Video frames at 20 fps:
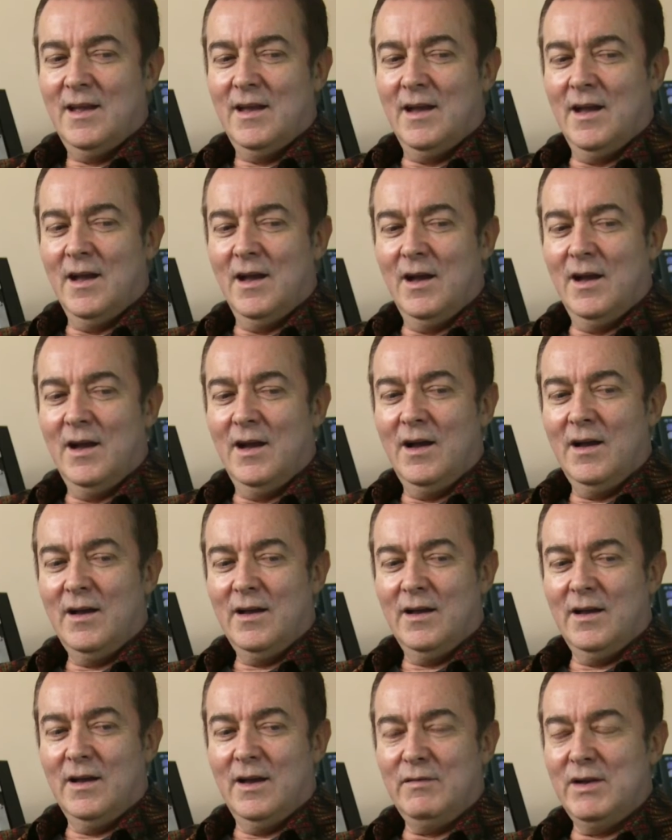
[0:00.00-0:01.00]
Uh,
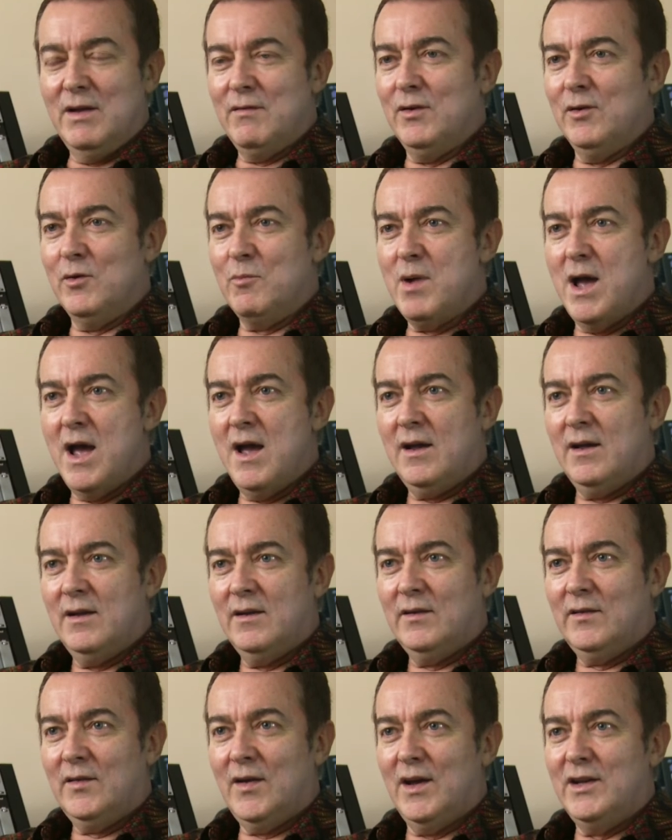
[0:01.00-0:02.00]
I've never looked back.
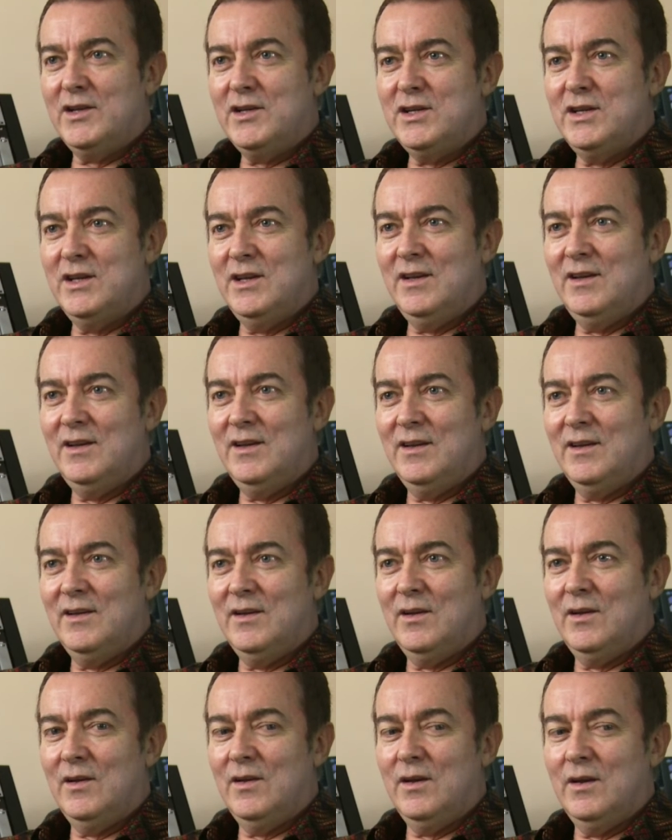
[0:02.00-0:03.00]
Tai Chi
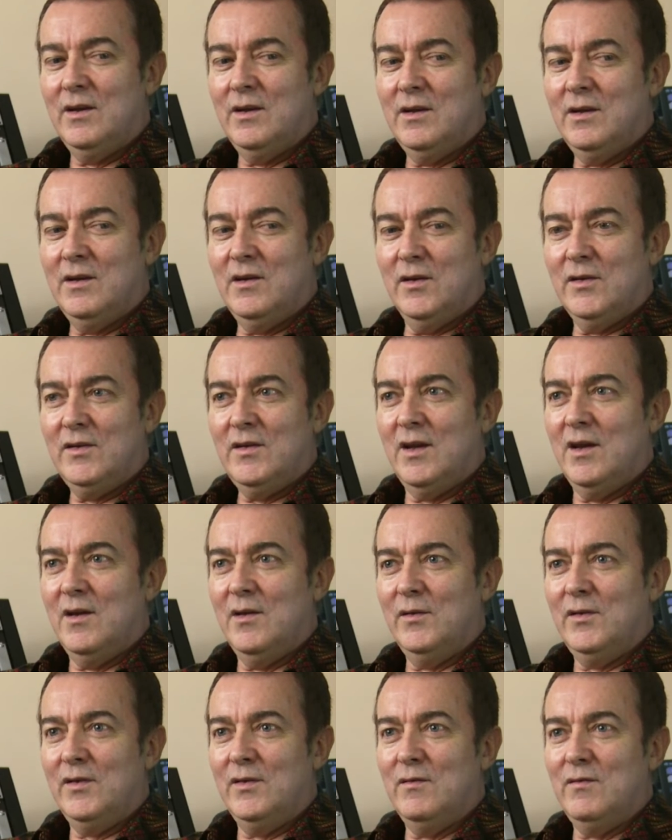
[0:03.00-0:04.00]
got
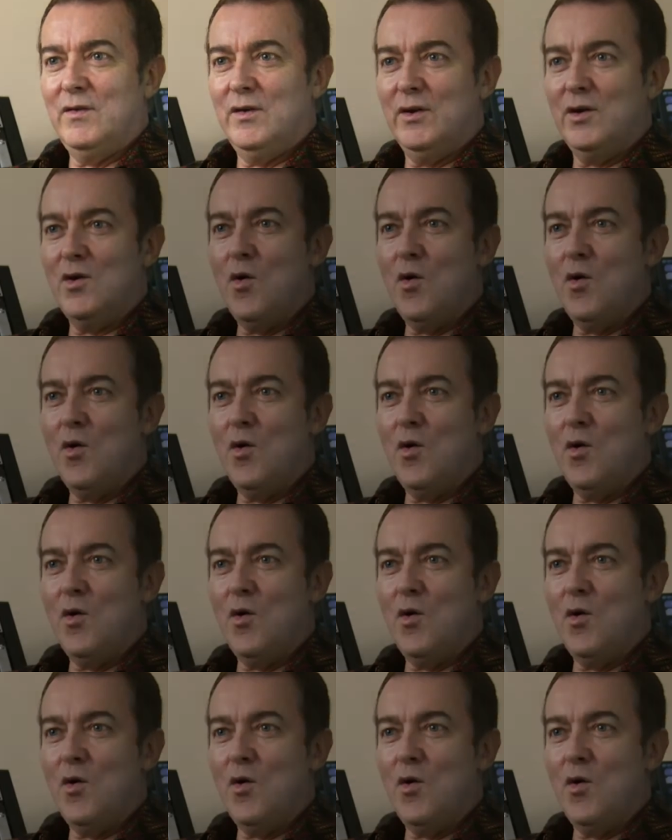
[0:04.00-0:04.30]
down to the very